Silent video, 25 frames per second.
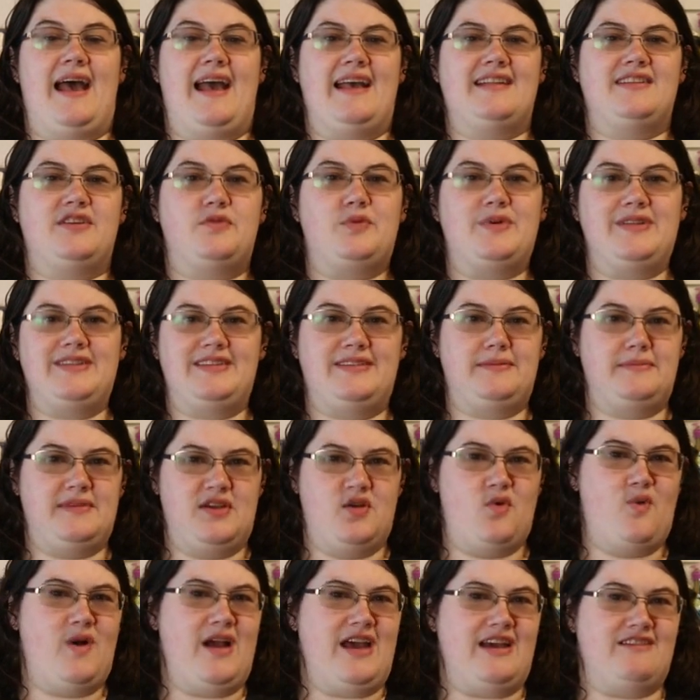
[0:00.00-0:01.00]
And I want
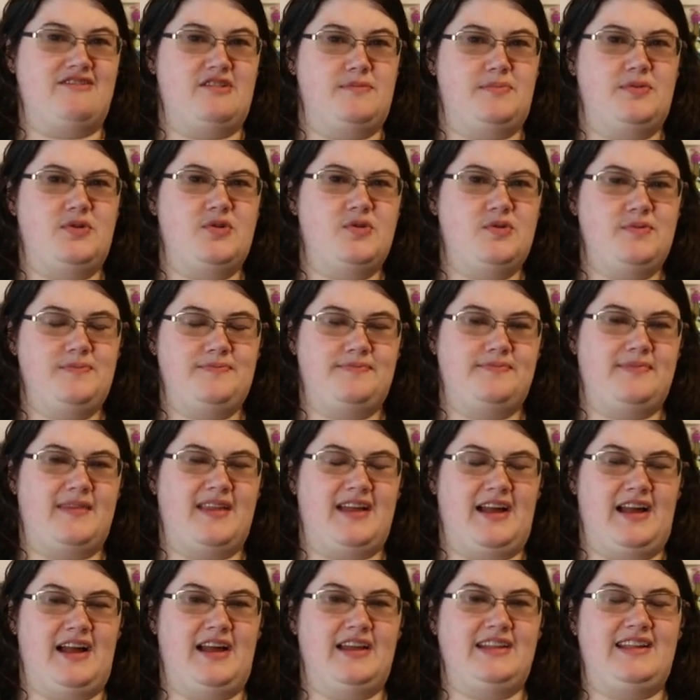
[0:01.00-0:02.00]
something wearable.
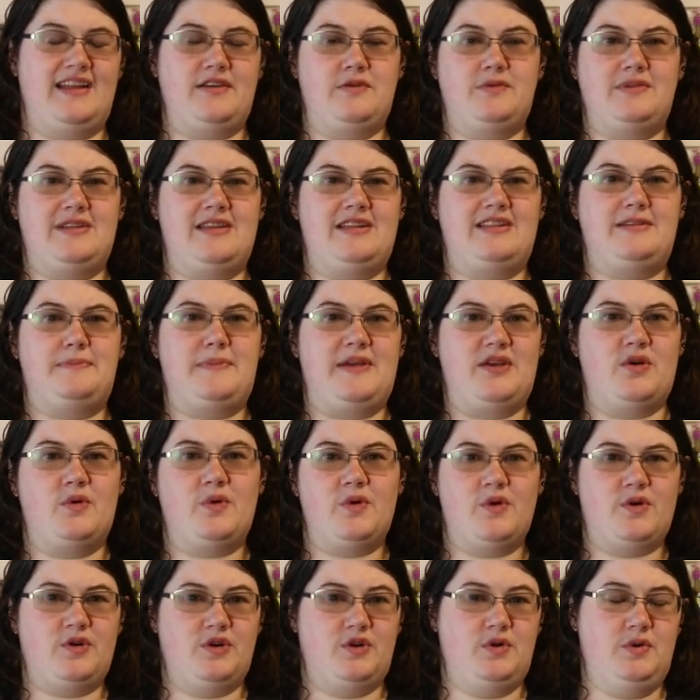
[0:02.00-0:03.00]
I don't want it to be
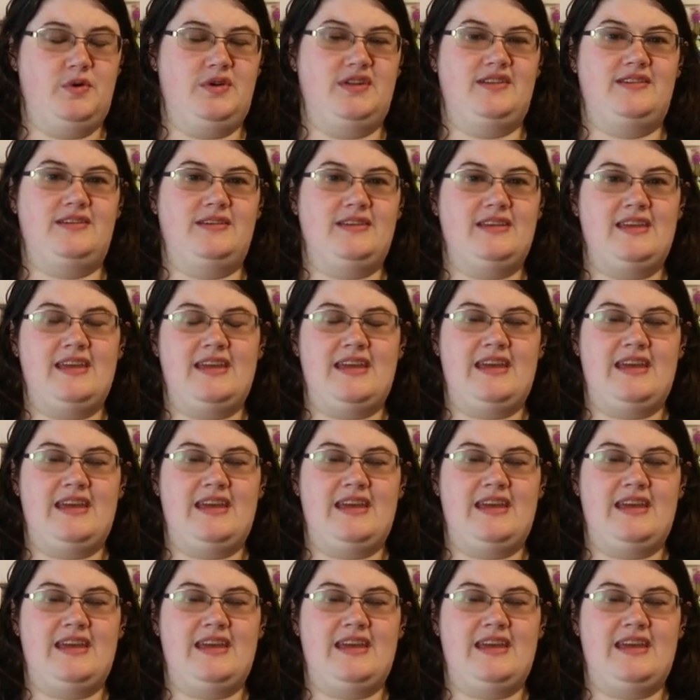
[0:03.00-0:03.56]
awkward.